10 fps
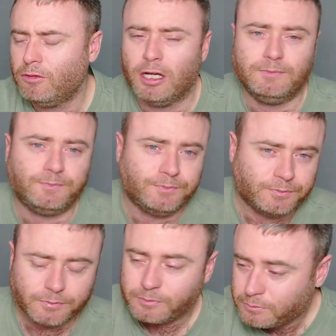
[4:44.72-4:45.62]
Right,
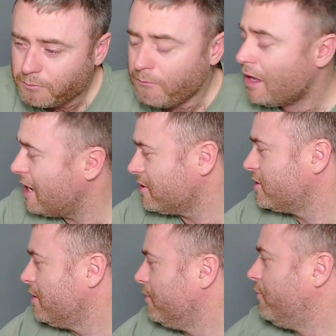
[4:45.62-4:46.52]
as
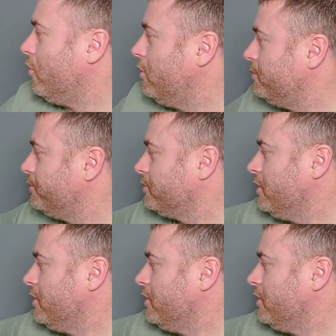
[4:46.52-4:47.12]
I said before,